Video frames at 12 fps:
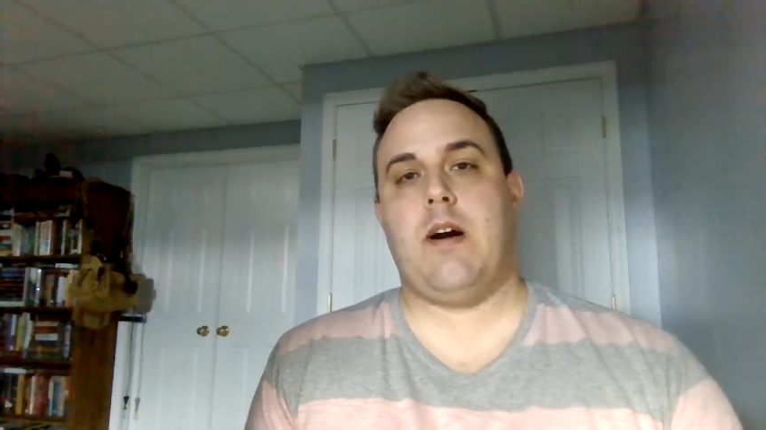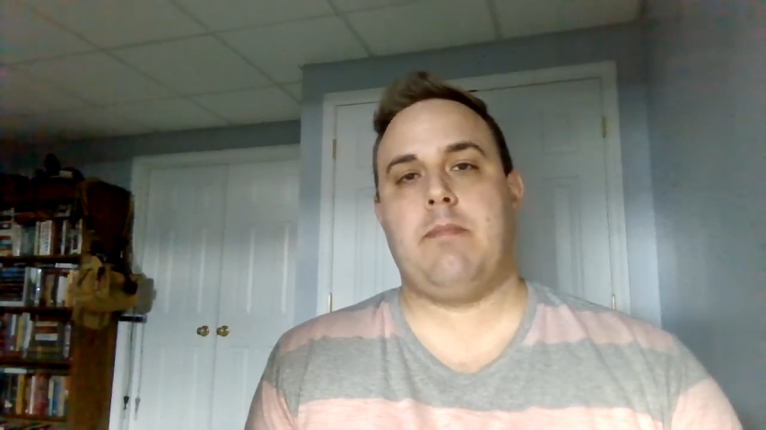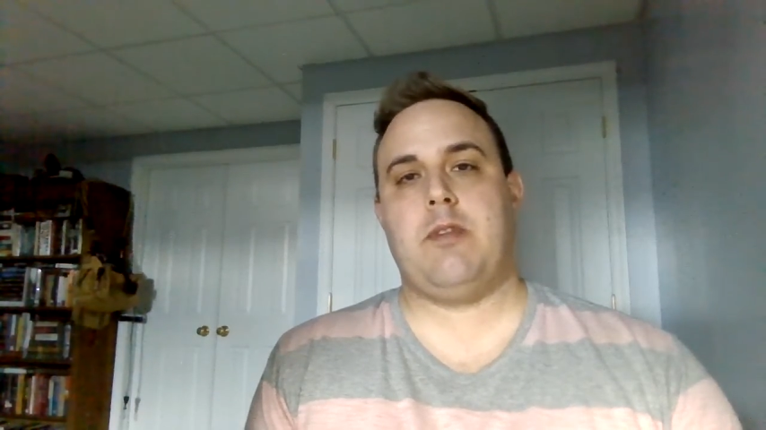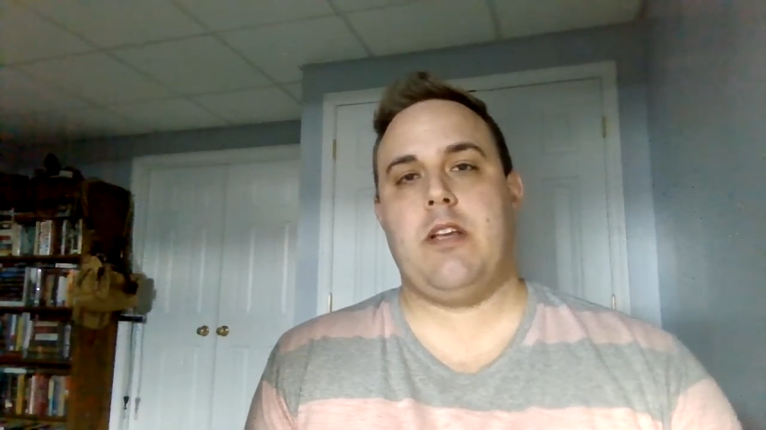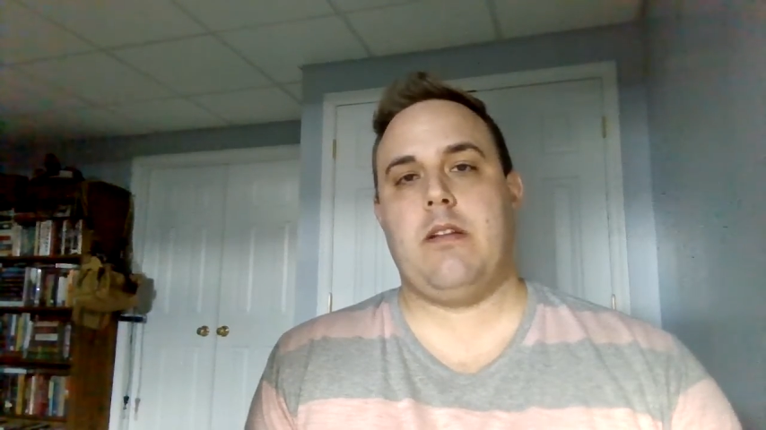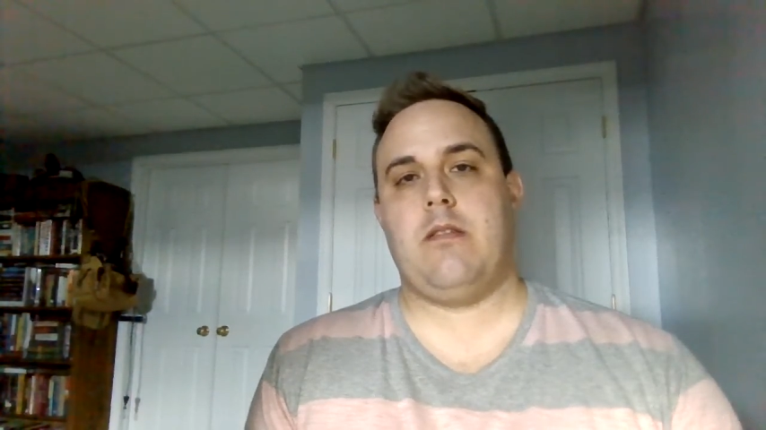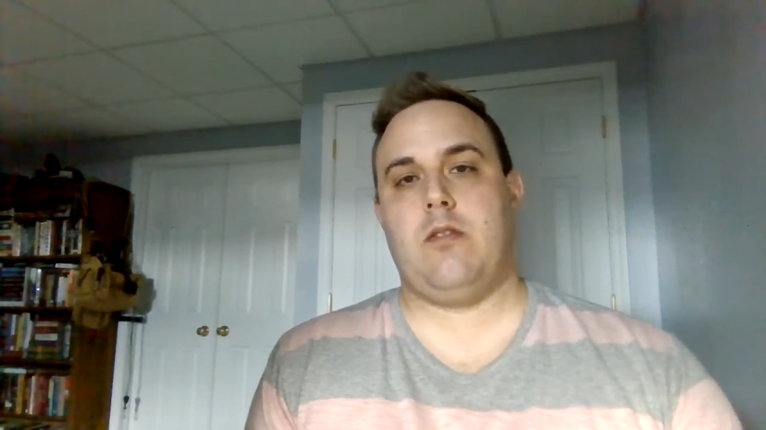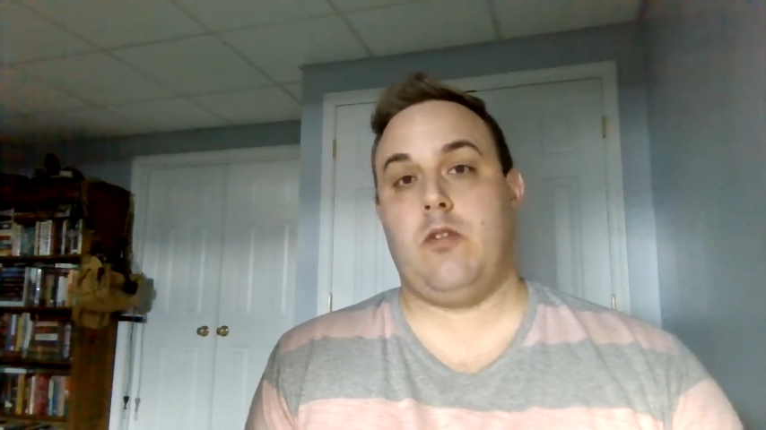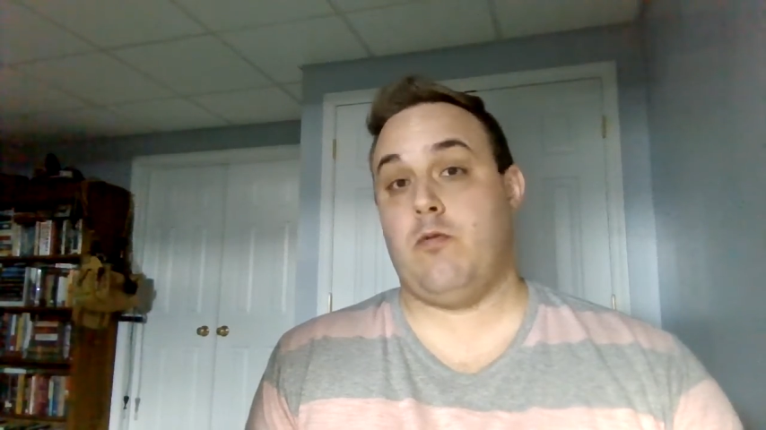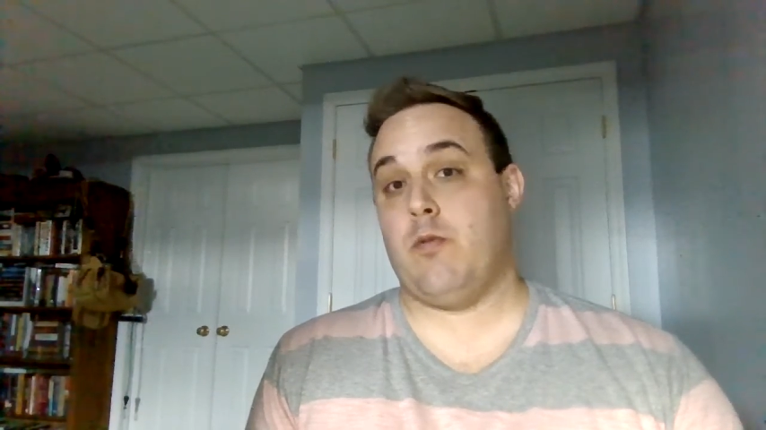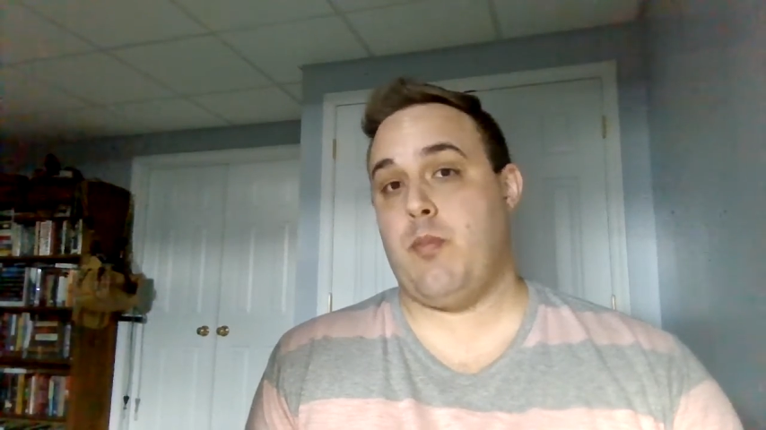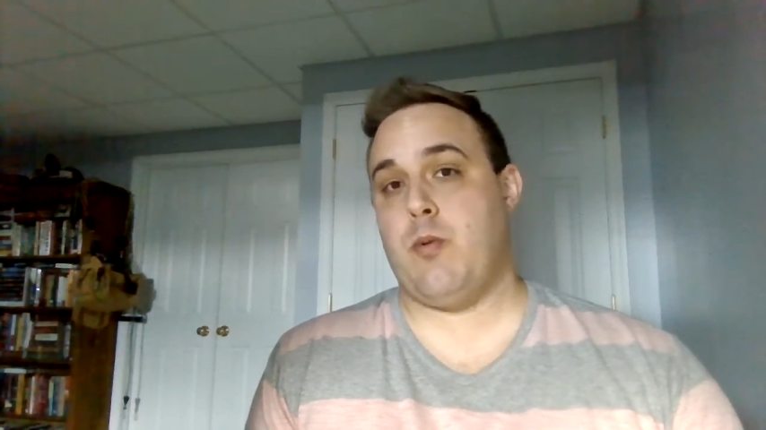update, a
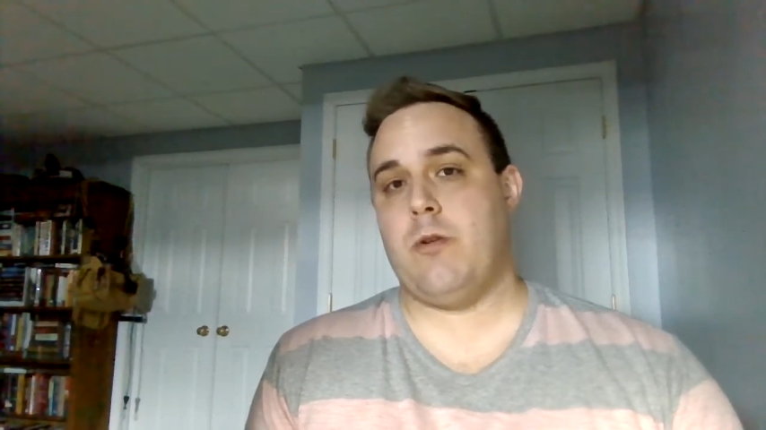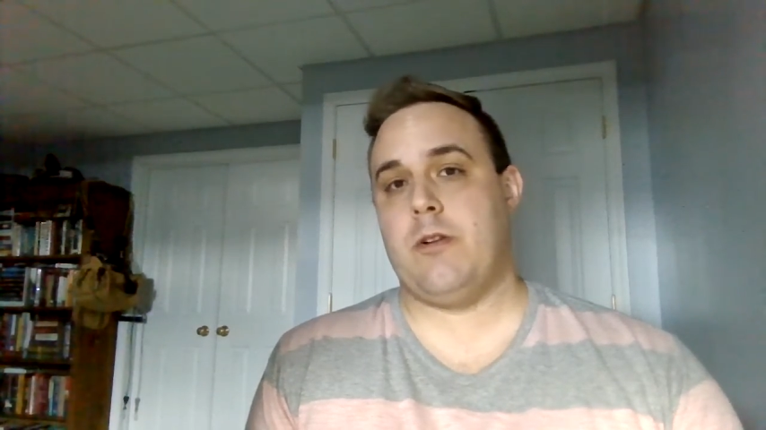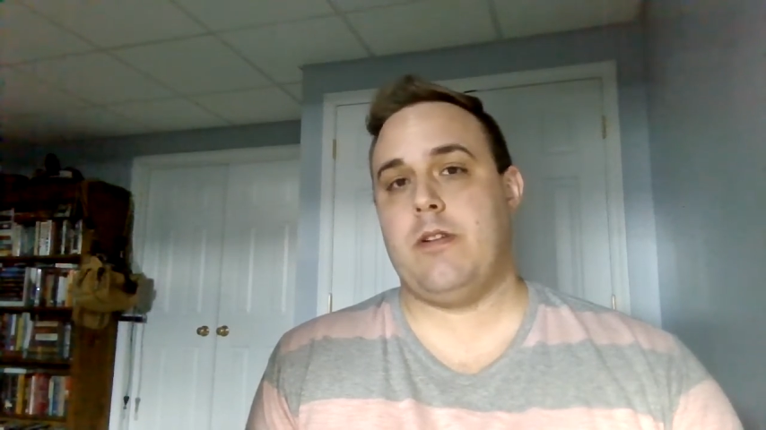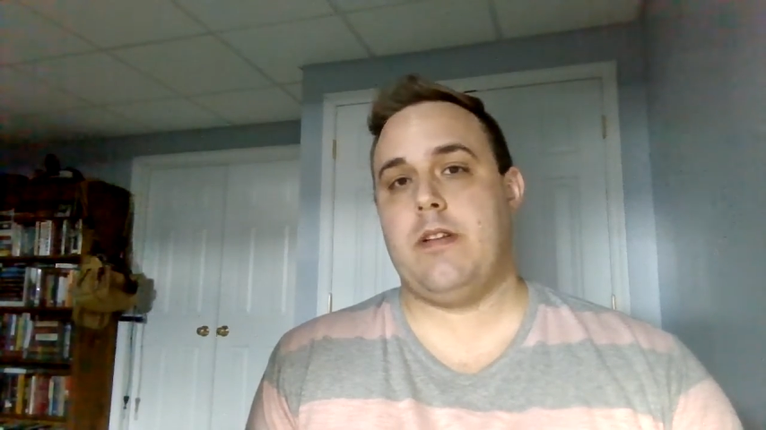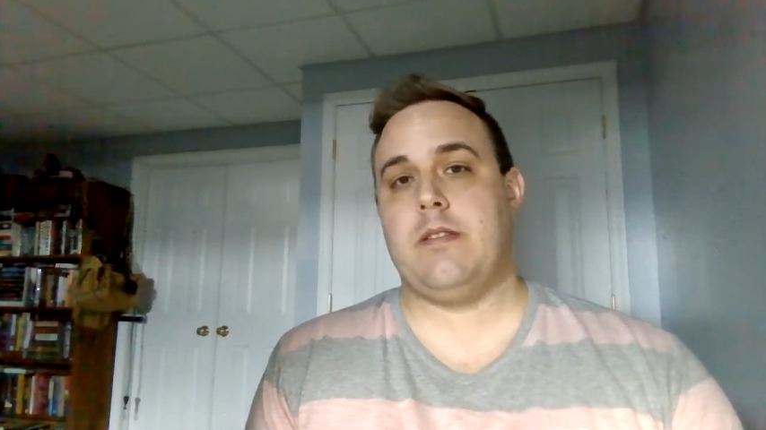little report,